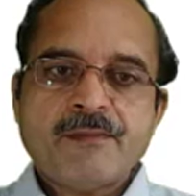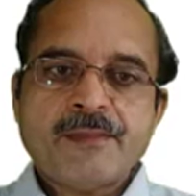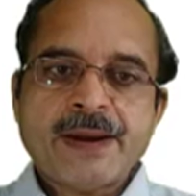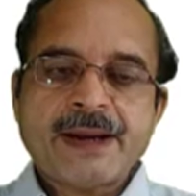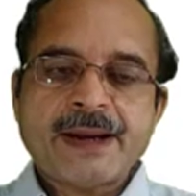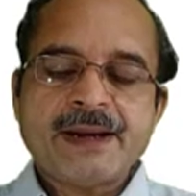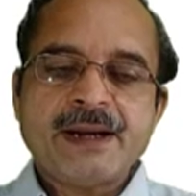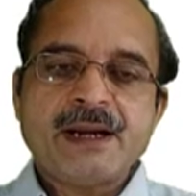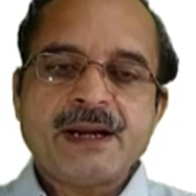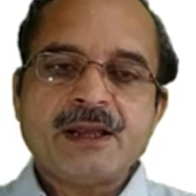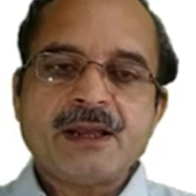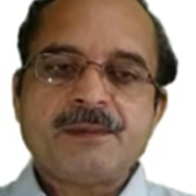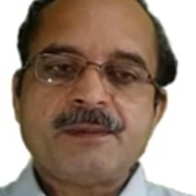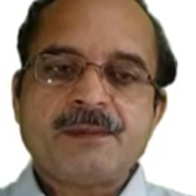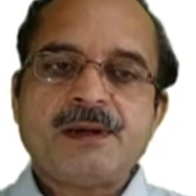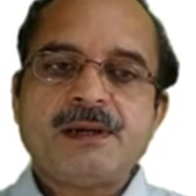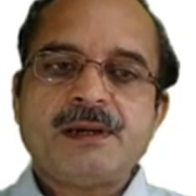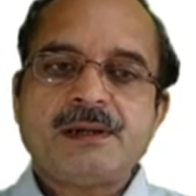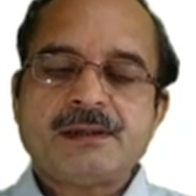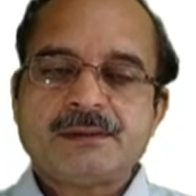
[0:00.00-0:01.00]
magnetic
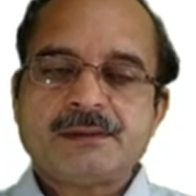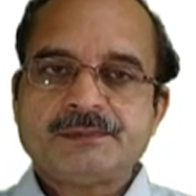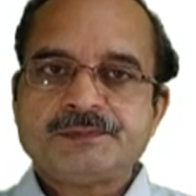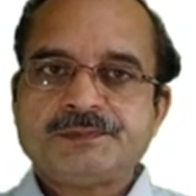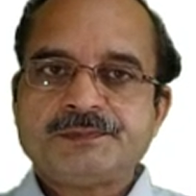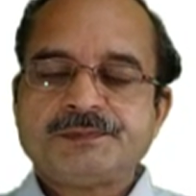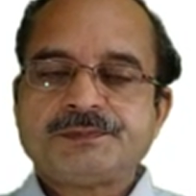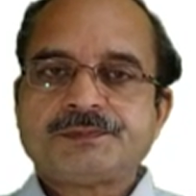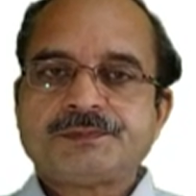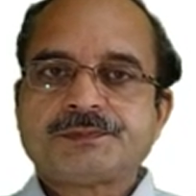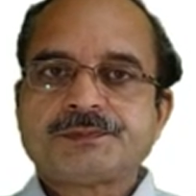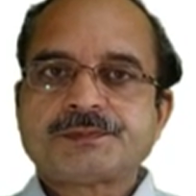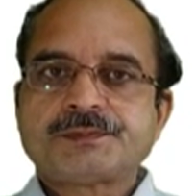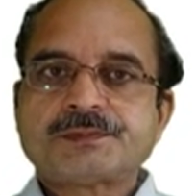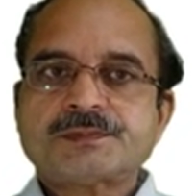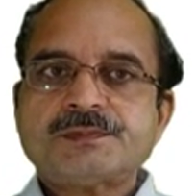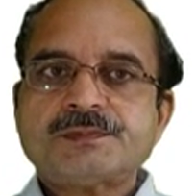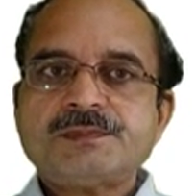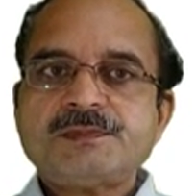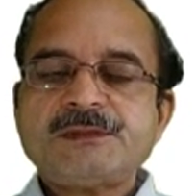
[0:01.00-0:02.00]
field.
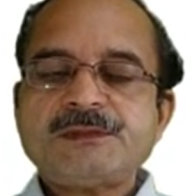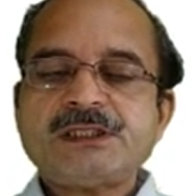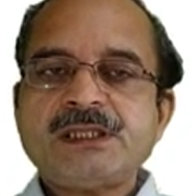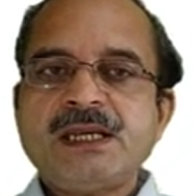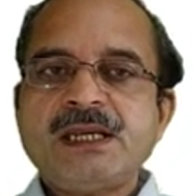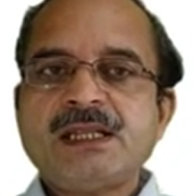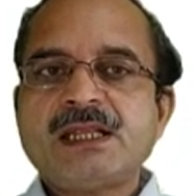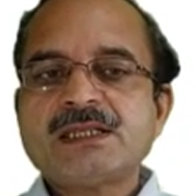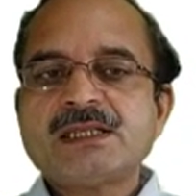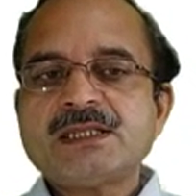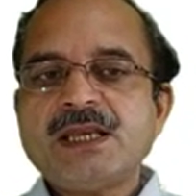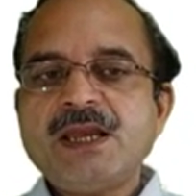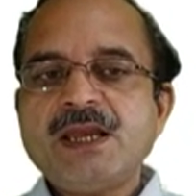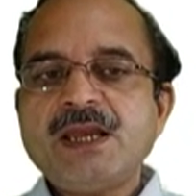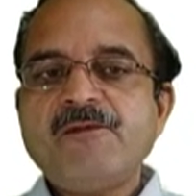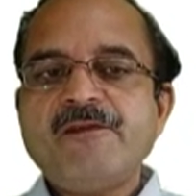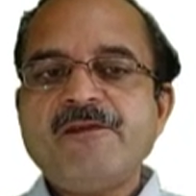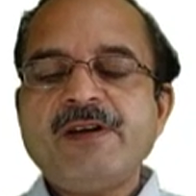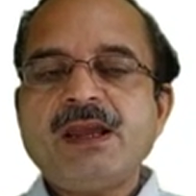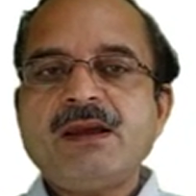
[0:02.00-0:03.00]
In the
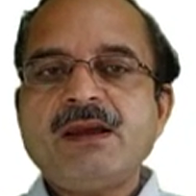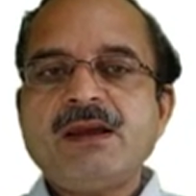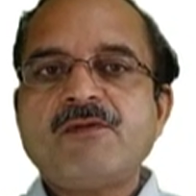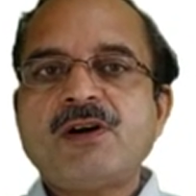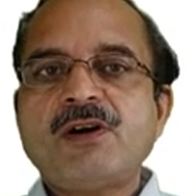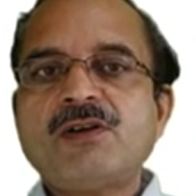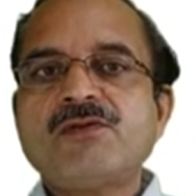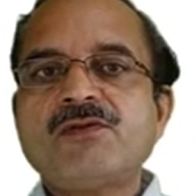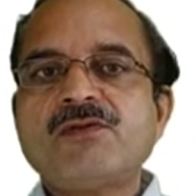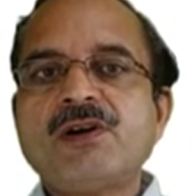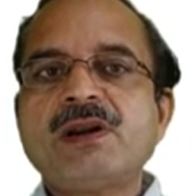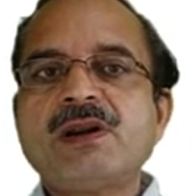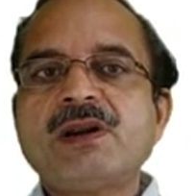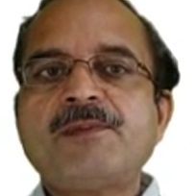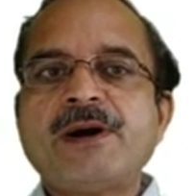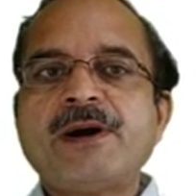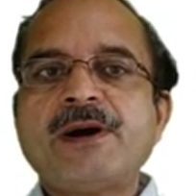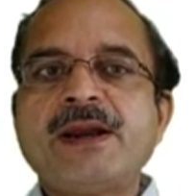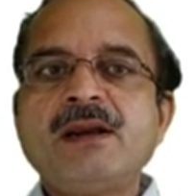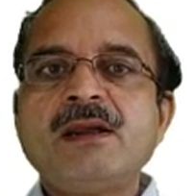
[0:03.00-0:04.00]
same way what we have
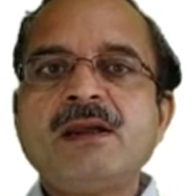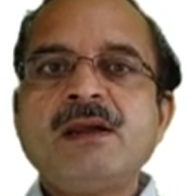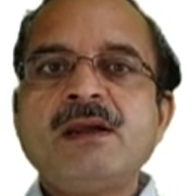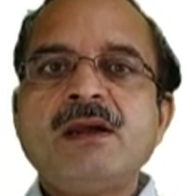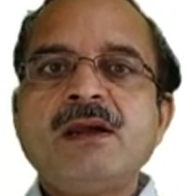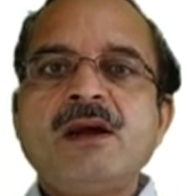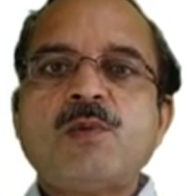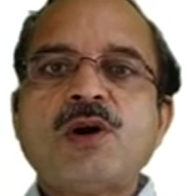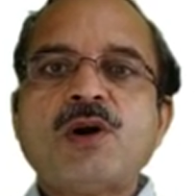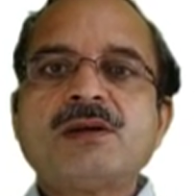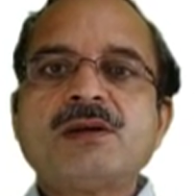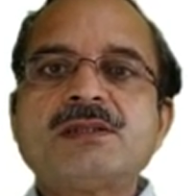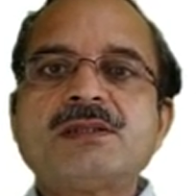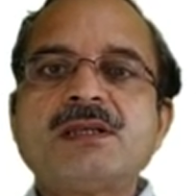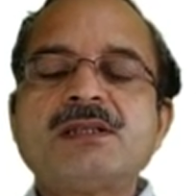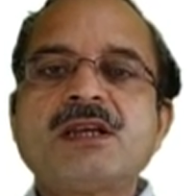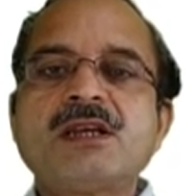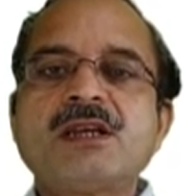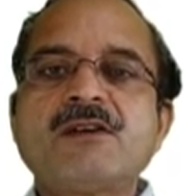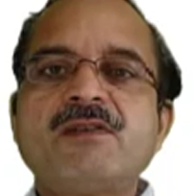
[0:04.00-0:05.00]
defined
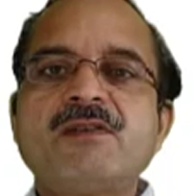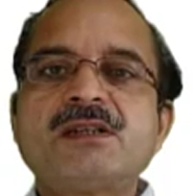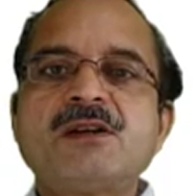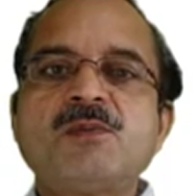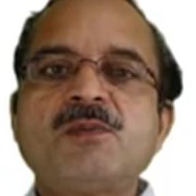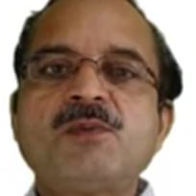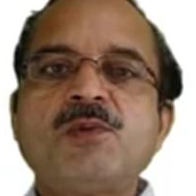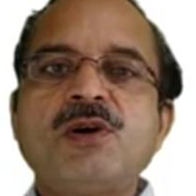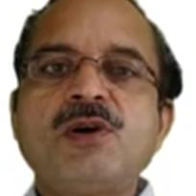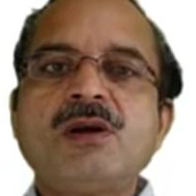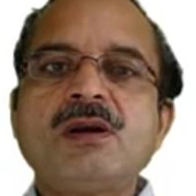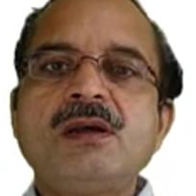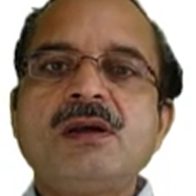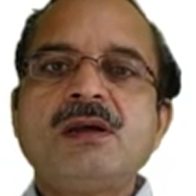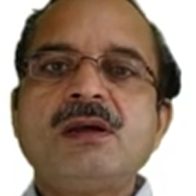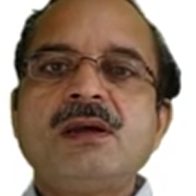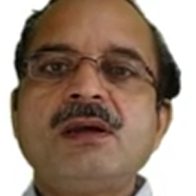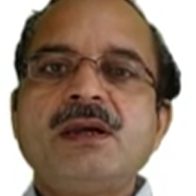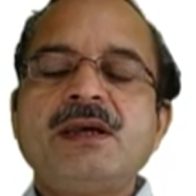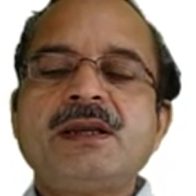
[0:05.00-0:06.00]
Poisson's equation for
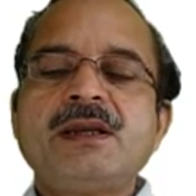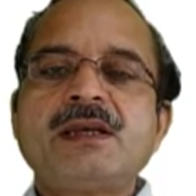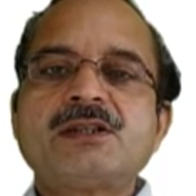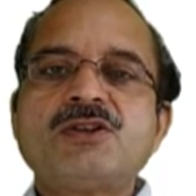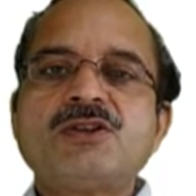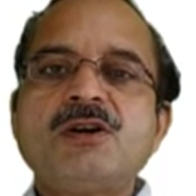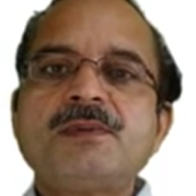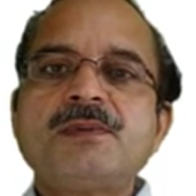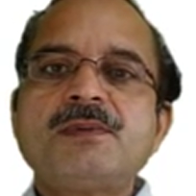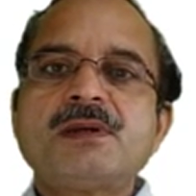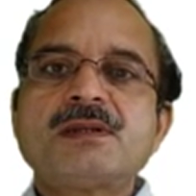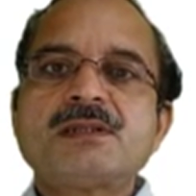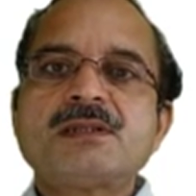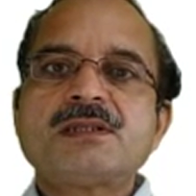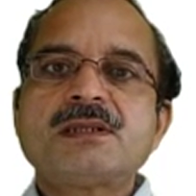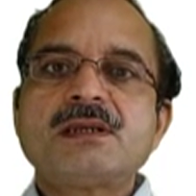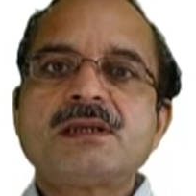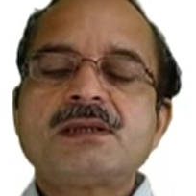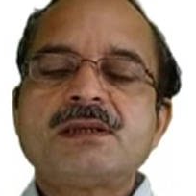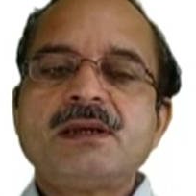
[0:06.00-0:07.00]
in case of
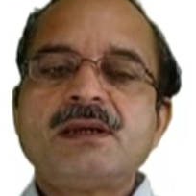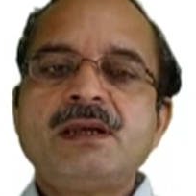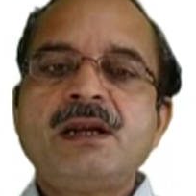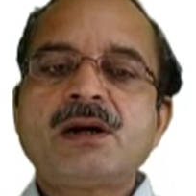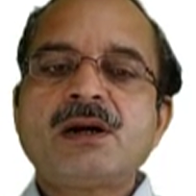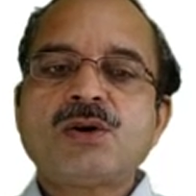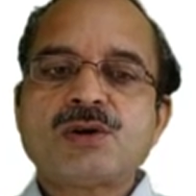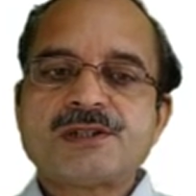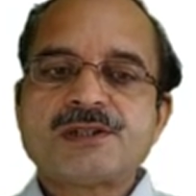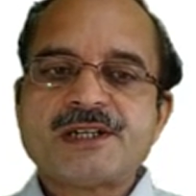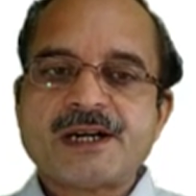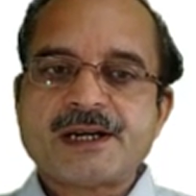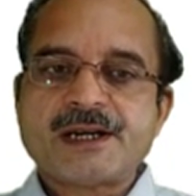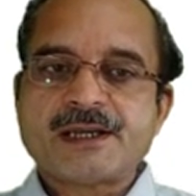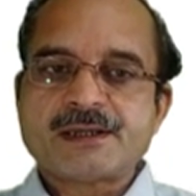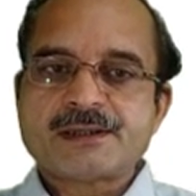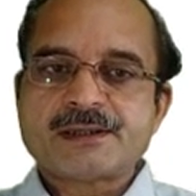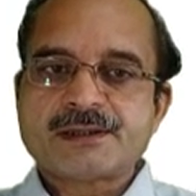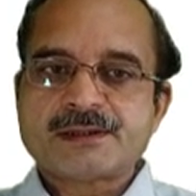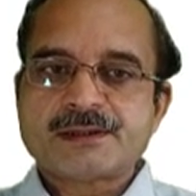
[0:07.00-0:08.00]

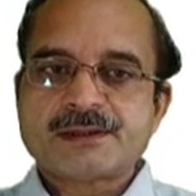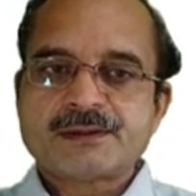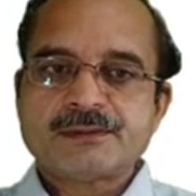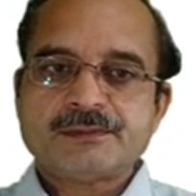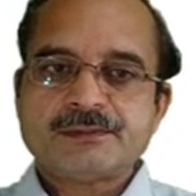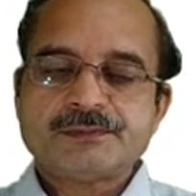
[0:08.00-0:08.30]
electrostatics.